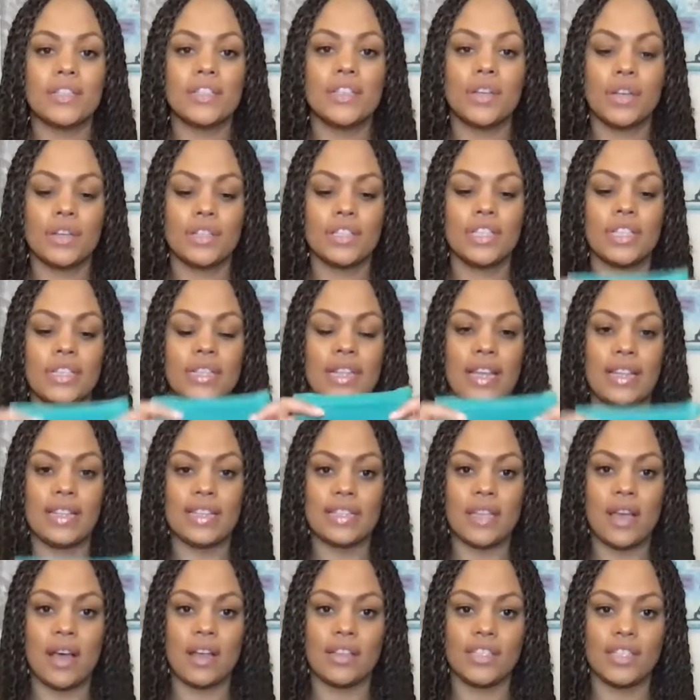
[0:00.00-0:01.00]
You're going to lay this
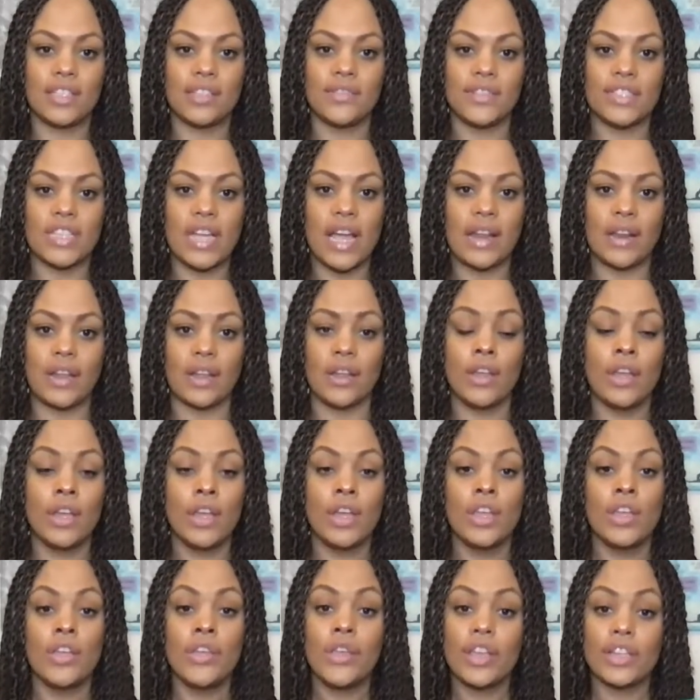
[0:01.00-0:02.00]
onto the vagina.
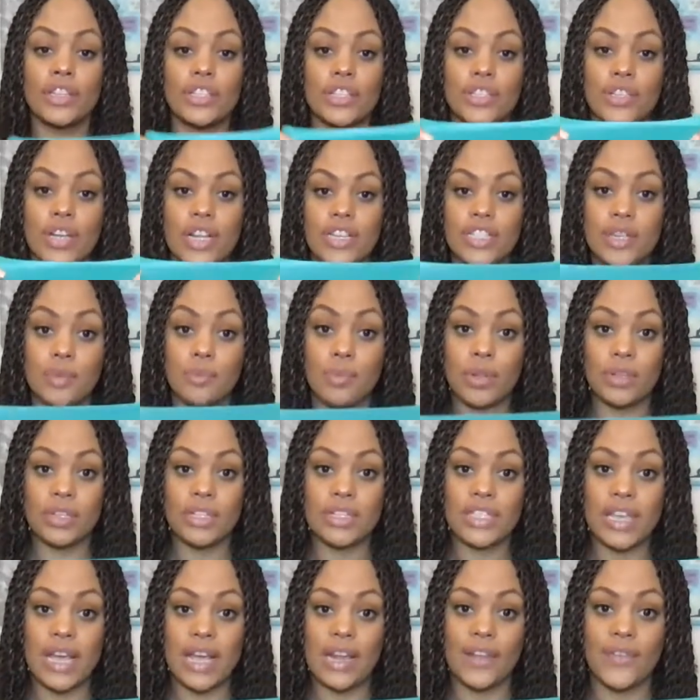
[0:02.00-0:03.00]
You can stretch it, pull
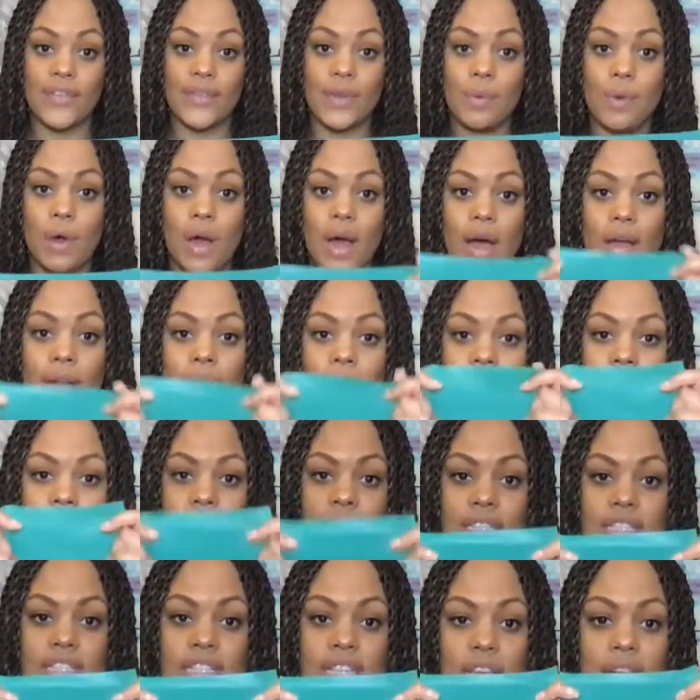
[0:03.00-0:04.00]
it tight if you want.
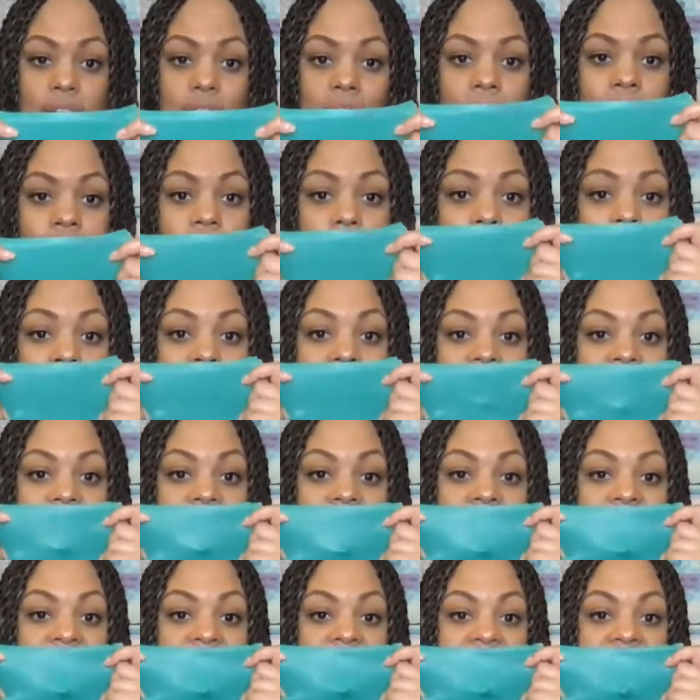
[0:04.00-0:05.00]
Just lay it on there.
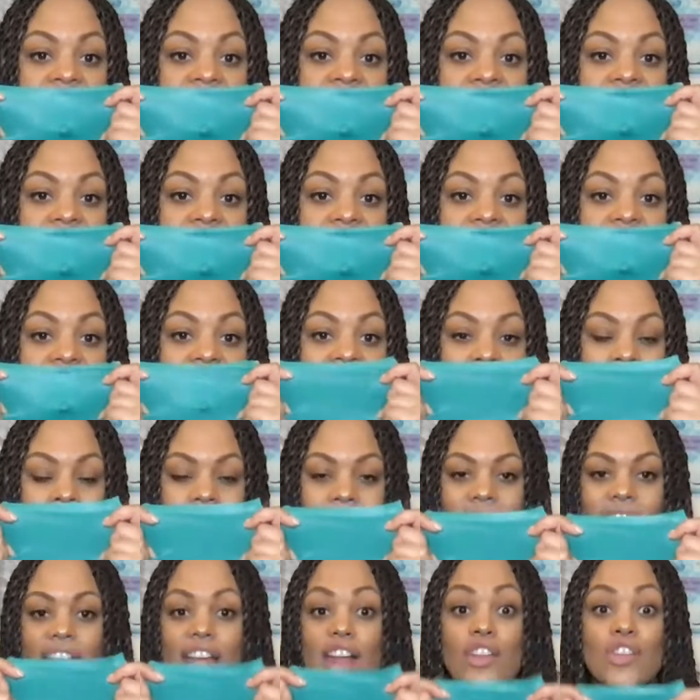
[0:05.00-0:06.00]

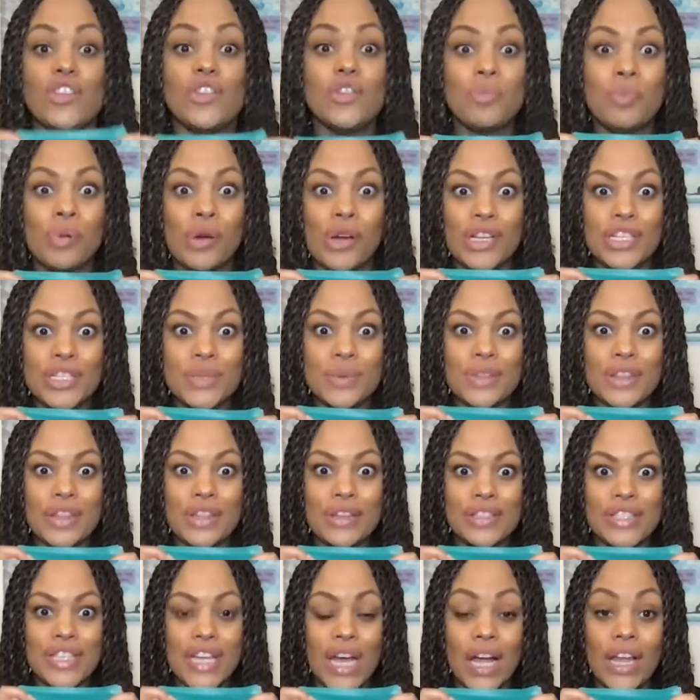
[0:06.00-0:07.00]
And you push with
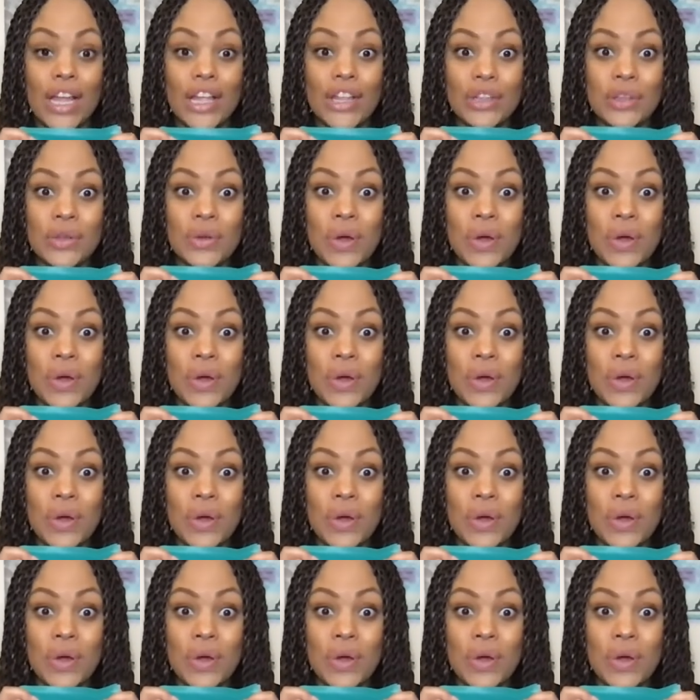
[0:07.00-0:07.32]
your tongue and you